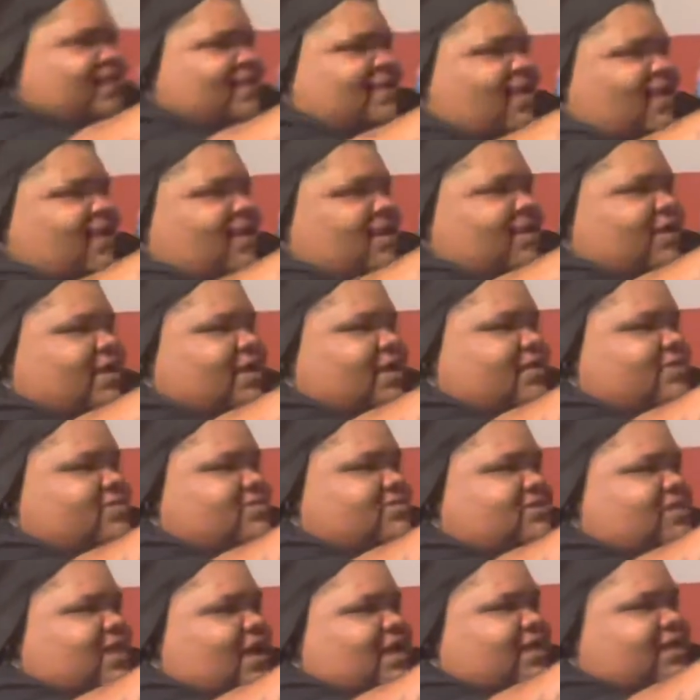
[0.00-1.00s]
Nah, nigga, you
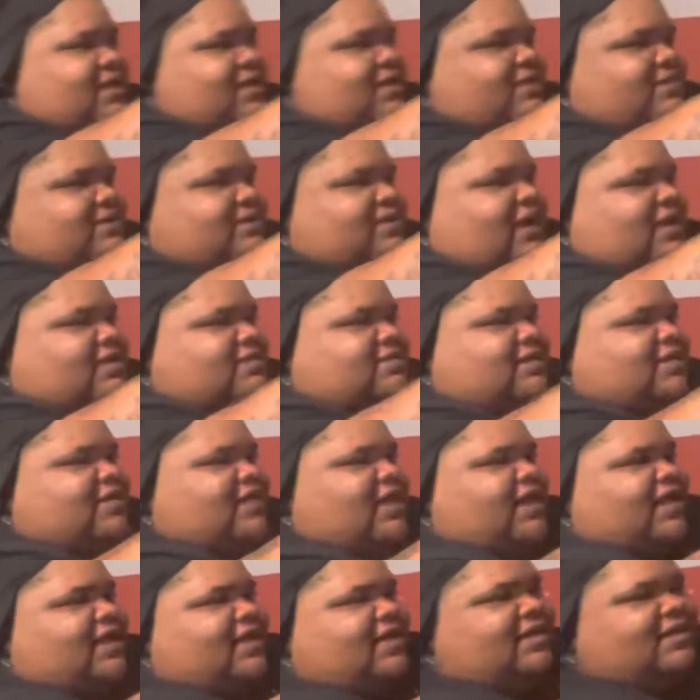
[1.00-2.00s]
taking this shot
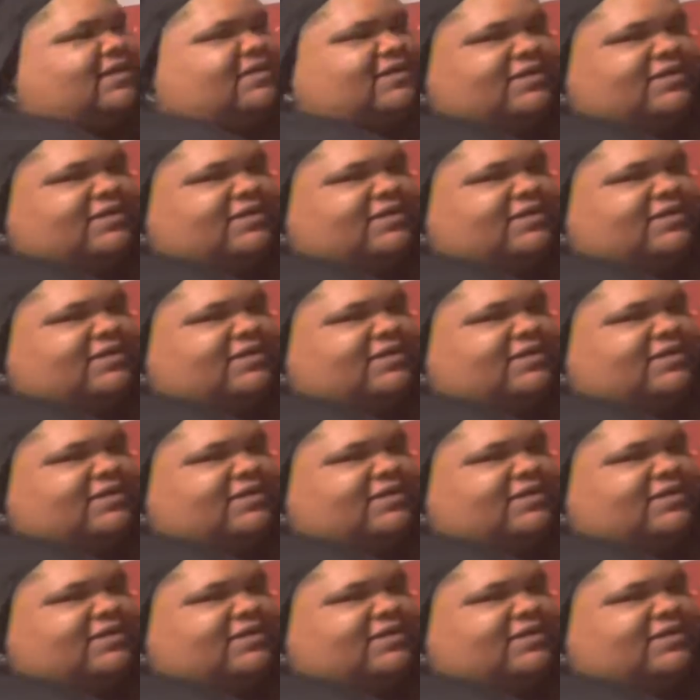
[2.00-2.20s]
today.